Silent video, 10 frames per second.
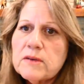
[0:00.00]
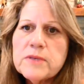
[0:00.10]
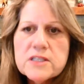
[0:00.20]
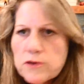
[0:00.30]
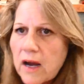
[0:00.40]

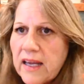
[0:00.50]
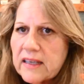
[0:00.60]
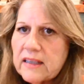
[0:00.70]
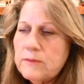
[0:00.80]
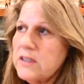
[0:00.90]
But try
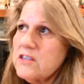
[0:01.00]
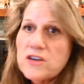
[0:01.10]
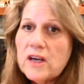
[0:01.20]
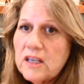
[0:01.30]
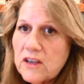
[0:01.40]
it because
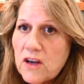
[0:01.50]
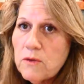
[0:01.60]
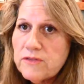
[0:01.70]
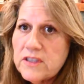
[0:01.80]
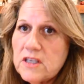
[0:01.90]
you're not going to know
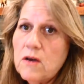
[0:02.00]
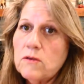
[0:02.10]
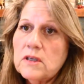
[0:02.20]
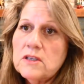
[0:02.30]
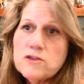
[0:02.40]
if you
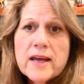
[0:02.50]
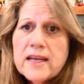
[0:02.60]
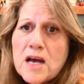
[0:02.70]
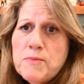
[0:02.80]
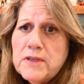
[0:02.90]
don't. And try it a
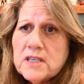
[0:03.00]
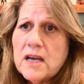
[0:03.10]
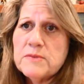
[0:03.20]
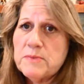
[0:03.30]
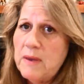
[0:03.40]
couple
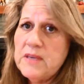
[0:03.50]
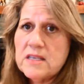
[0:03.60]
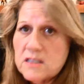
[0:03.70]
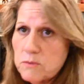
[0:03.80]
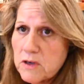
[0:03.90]
times. Maybe it
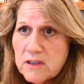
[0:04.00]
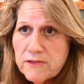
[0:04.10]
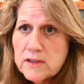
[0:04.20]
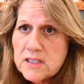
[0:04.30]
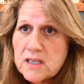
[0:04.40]
doesn't work the
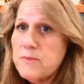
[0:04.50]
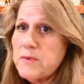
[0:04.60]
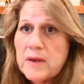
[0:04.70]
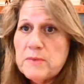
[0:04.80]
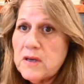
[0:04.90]
first time, but
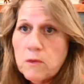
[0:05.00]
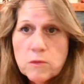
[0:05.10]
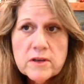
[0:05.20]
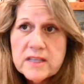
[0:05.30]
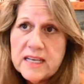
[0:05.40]
maybe it'll
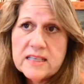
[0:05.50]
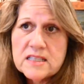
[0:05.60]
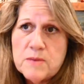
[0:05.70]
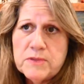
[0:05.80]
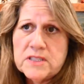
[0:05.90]
work the next
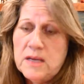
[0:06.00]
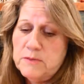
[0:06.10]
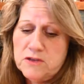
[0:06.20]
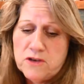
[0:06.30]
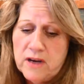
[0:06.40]
couple times
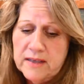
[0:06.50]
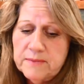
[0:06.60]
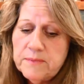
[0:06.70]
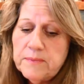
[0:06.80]
you try it.